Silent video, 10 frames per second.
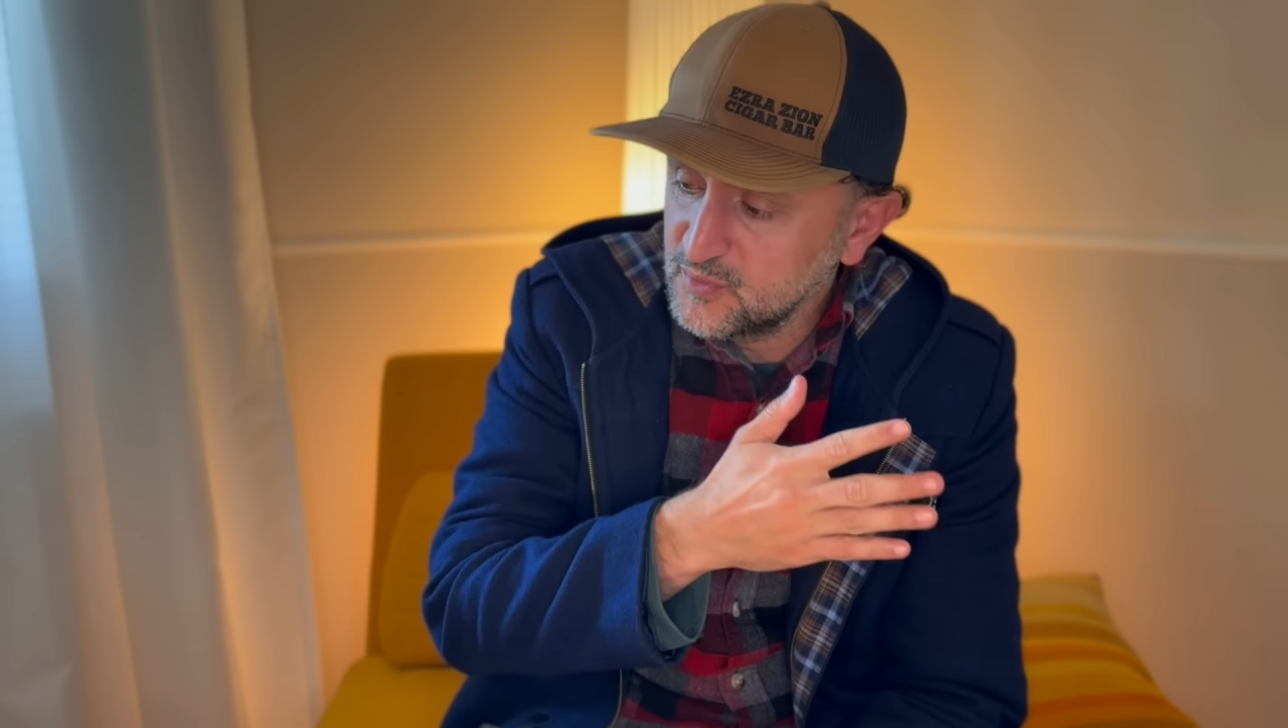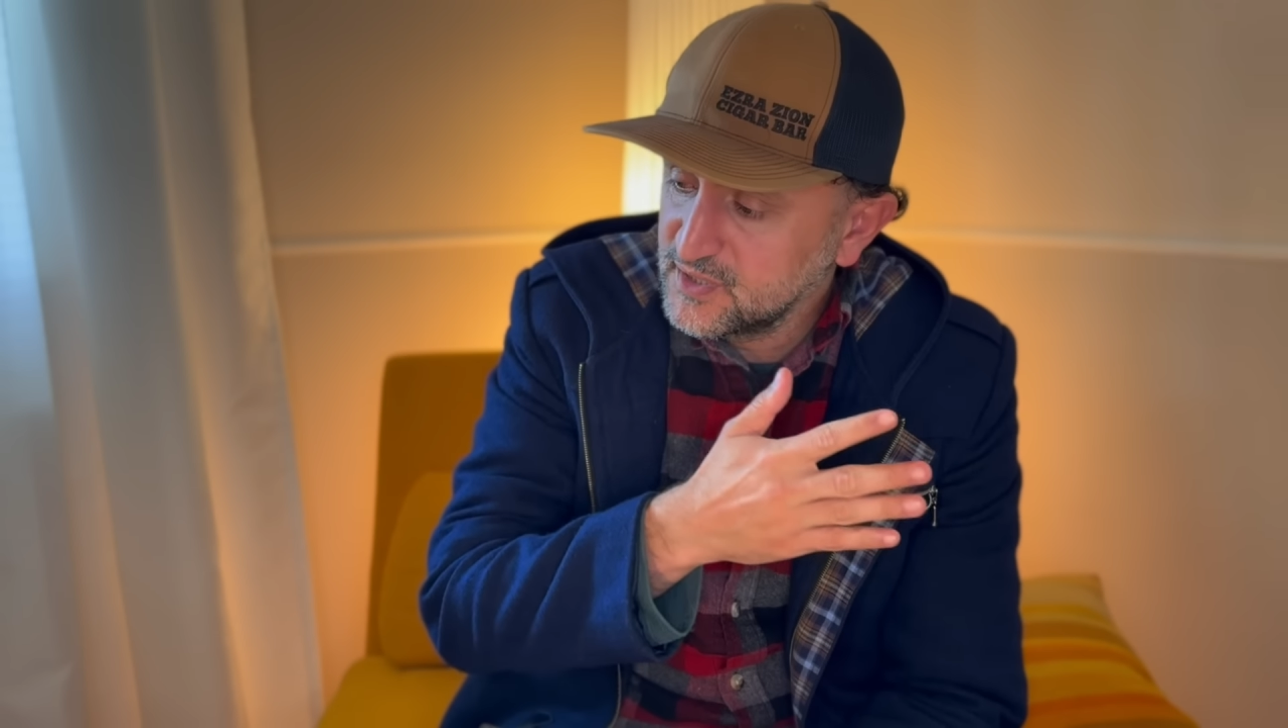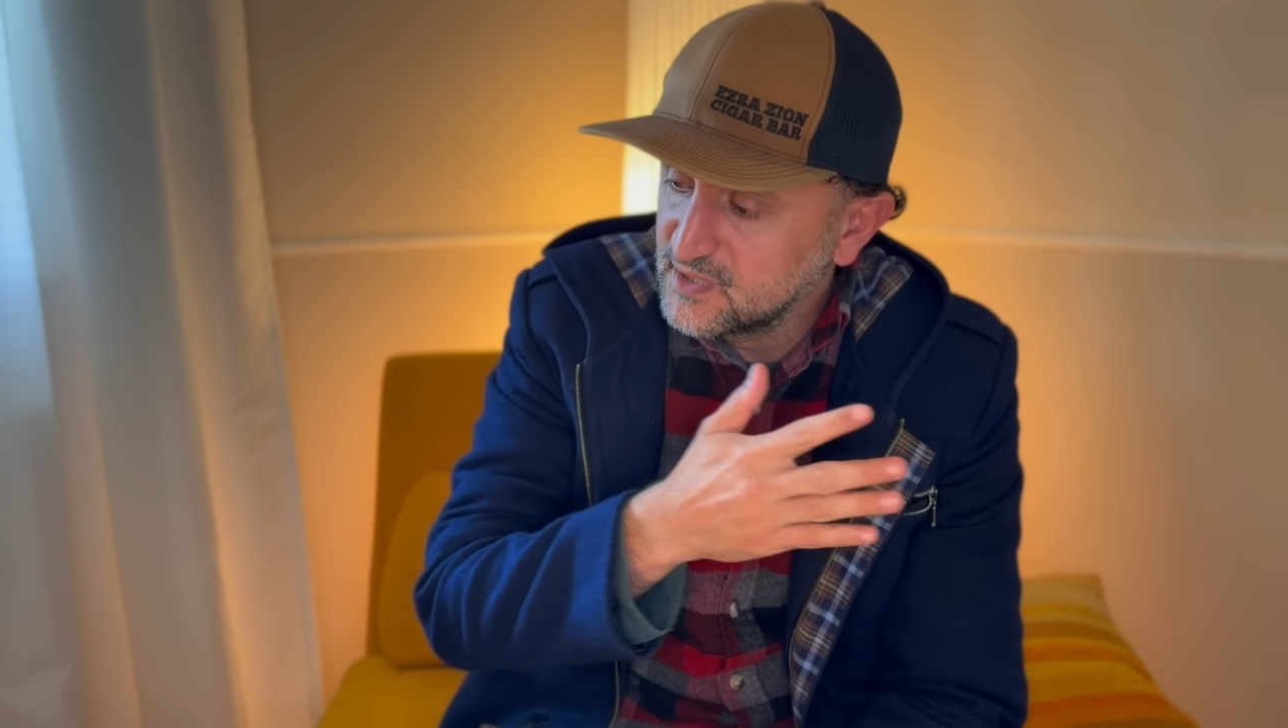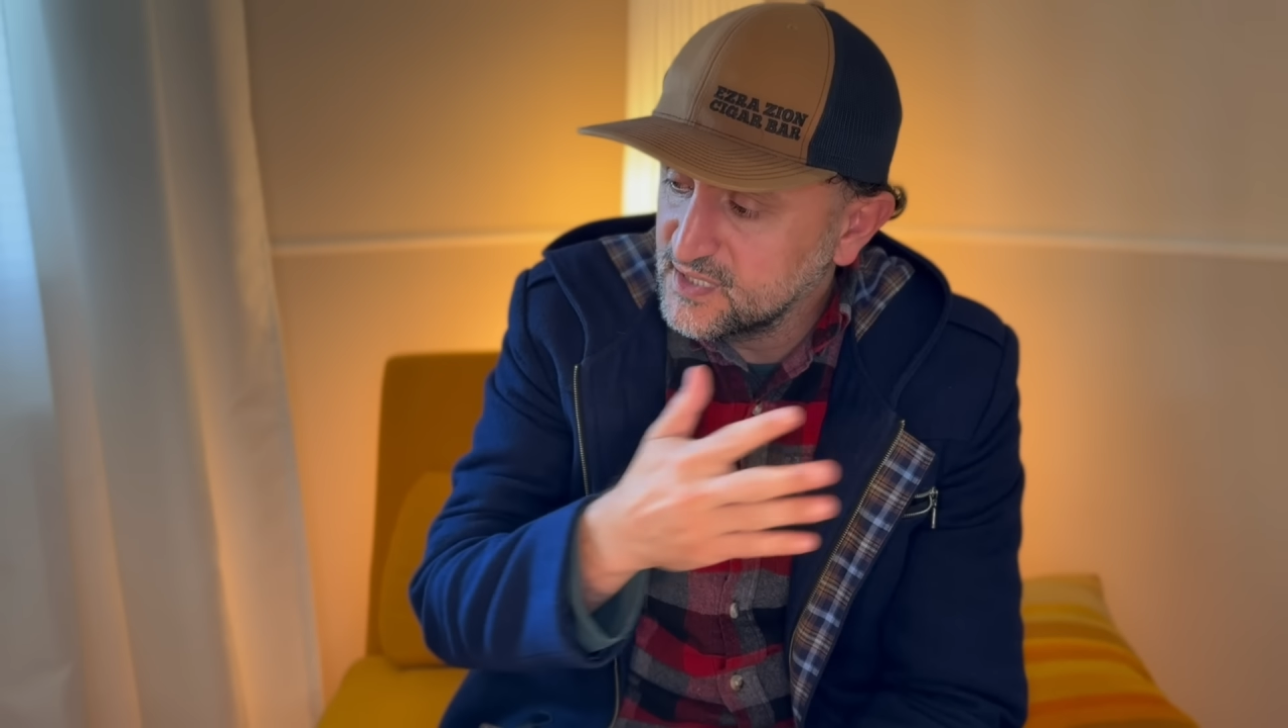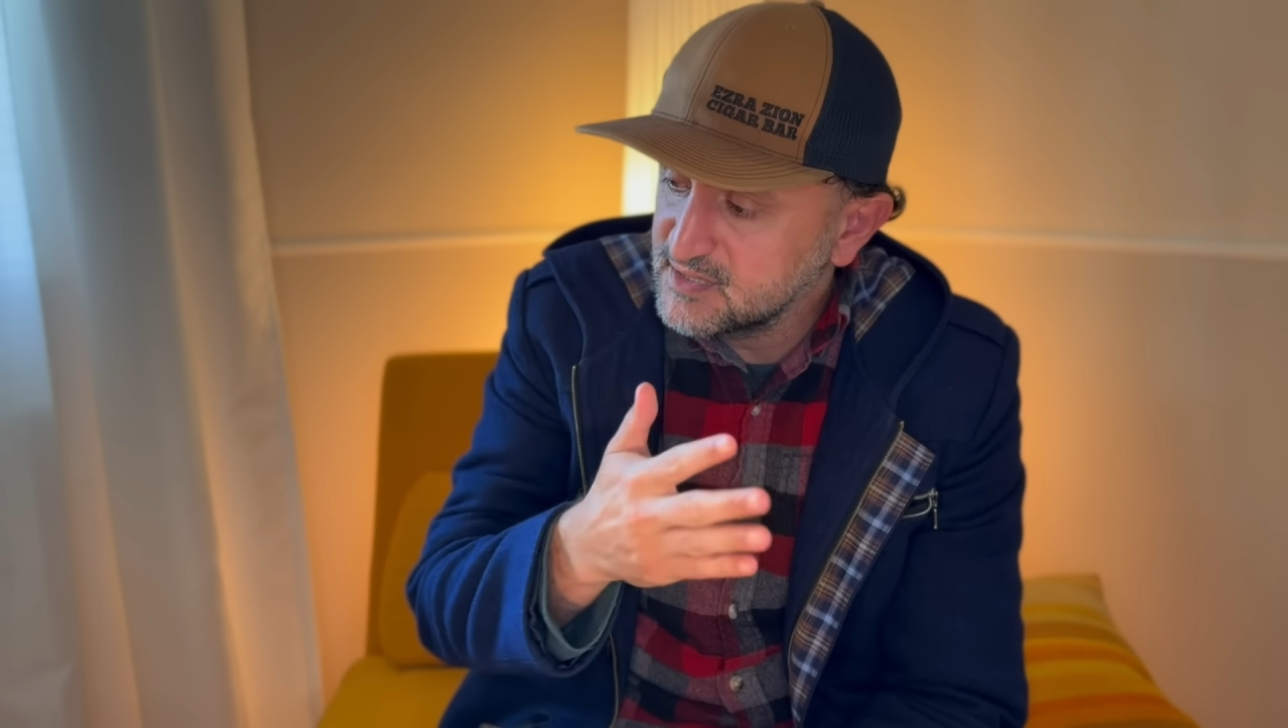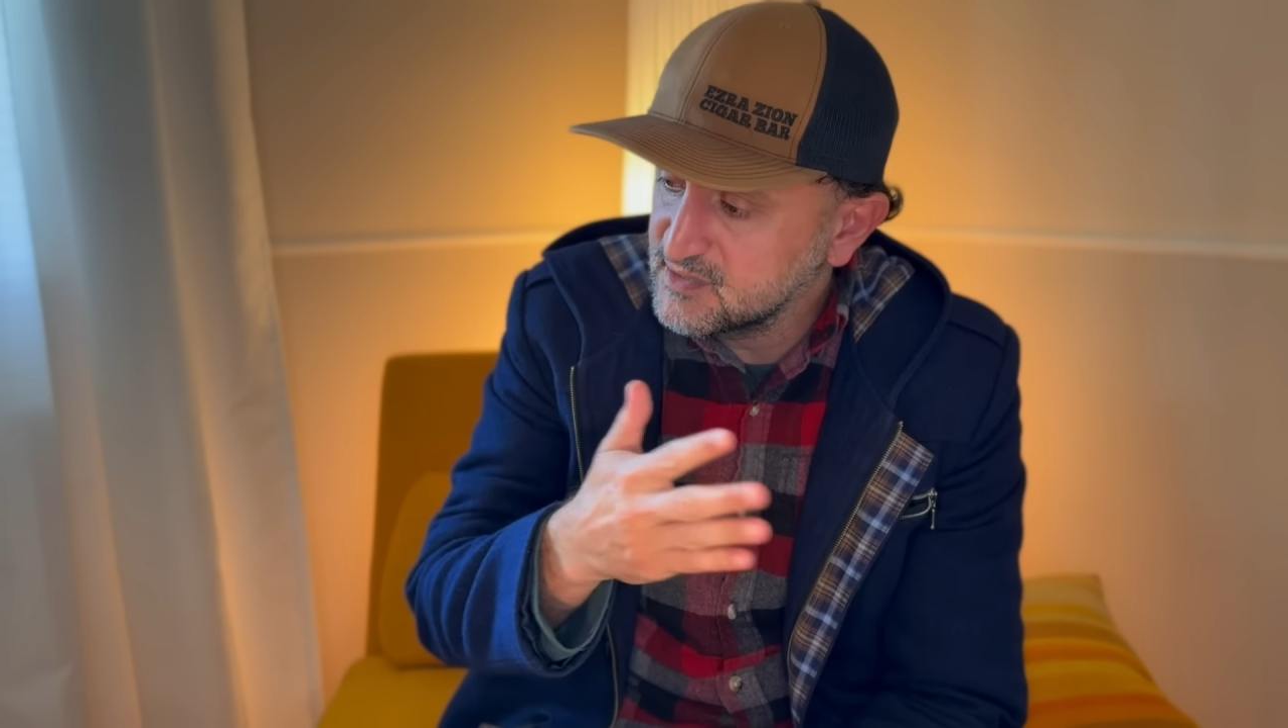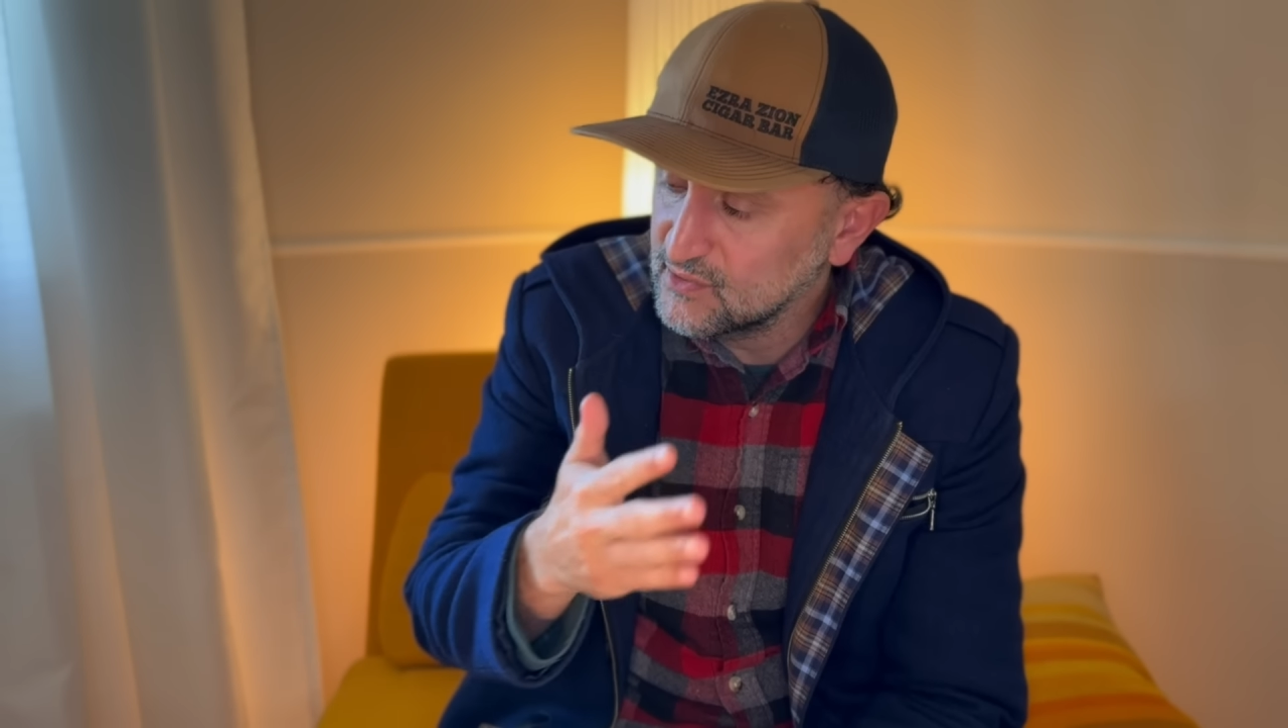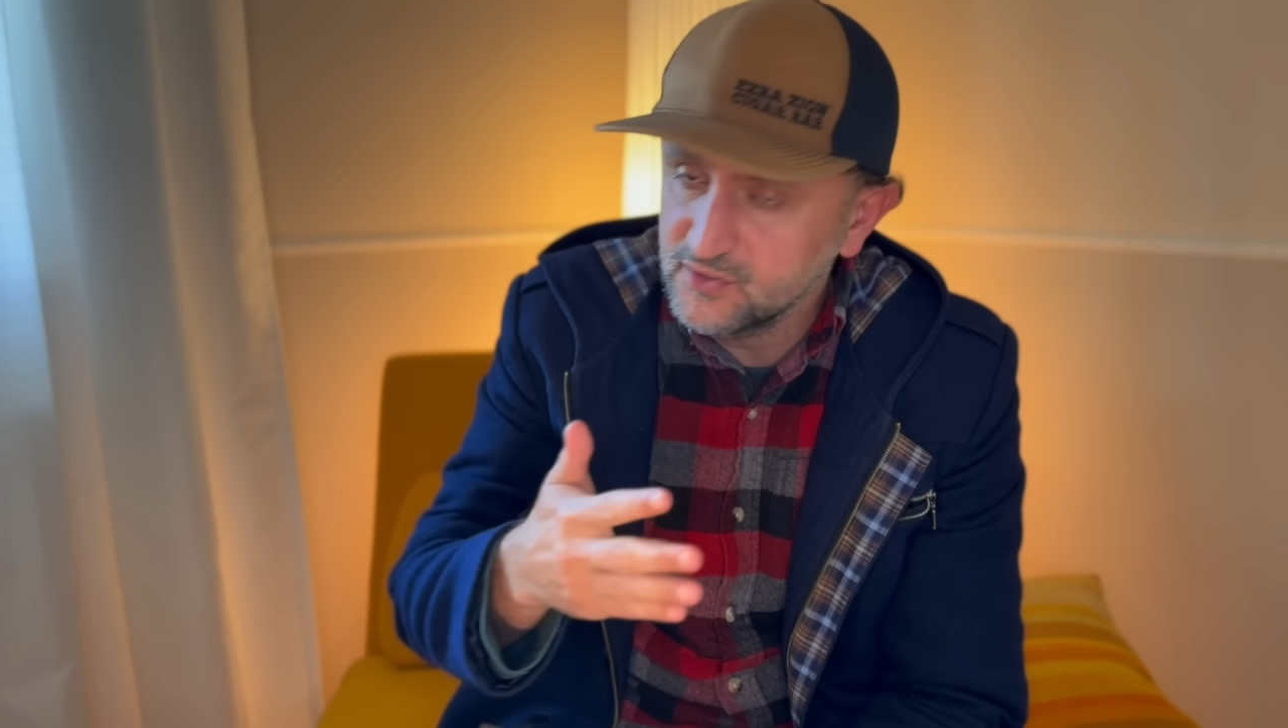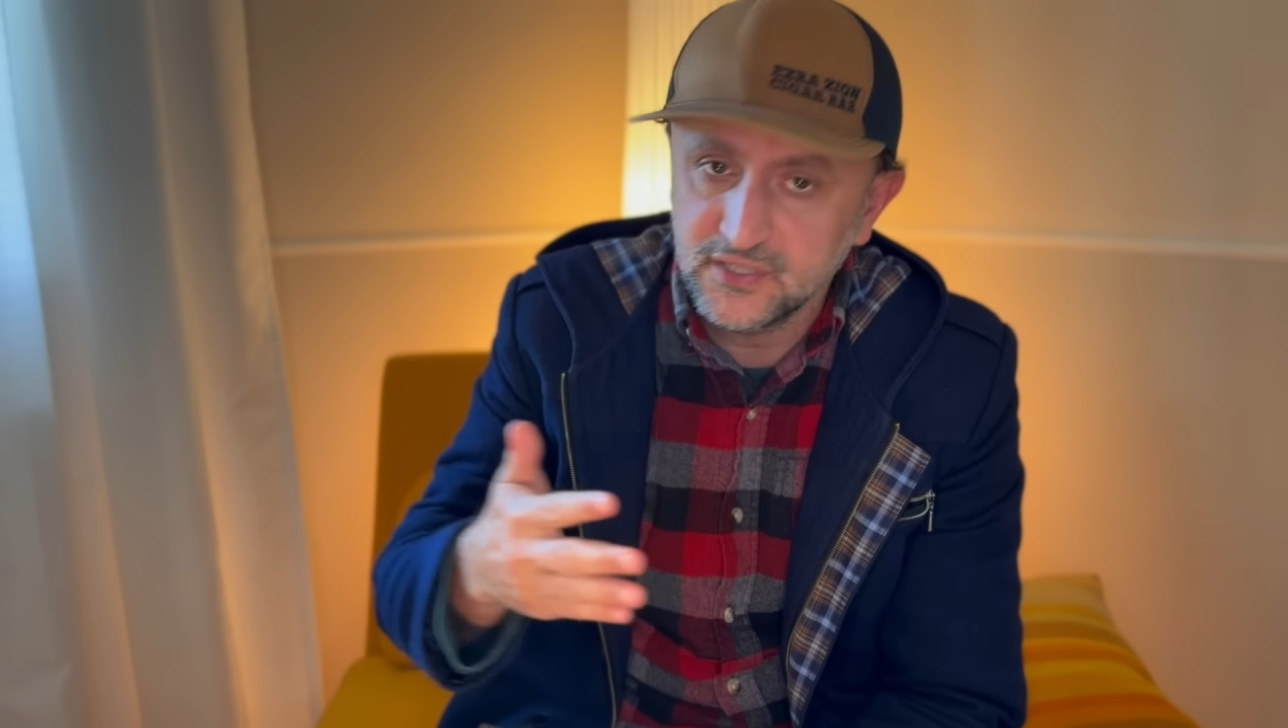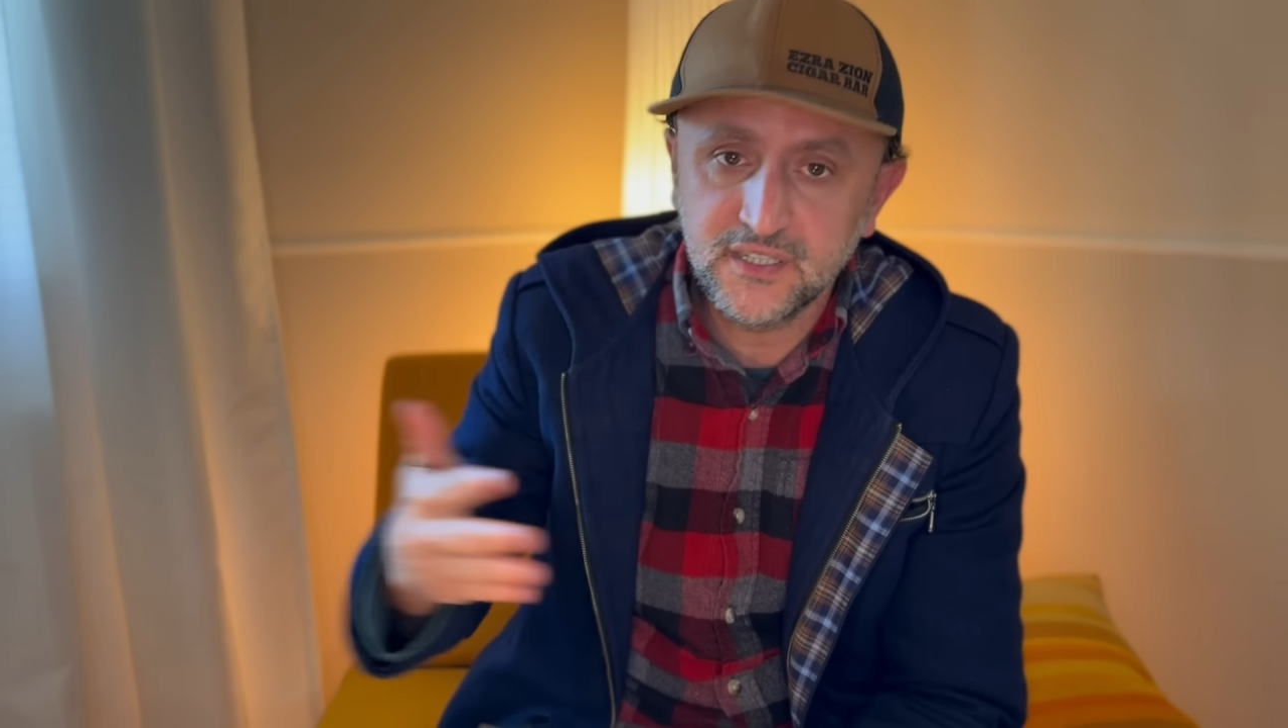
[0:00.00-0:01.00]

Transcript: many lessons learned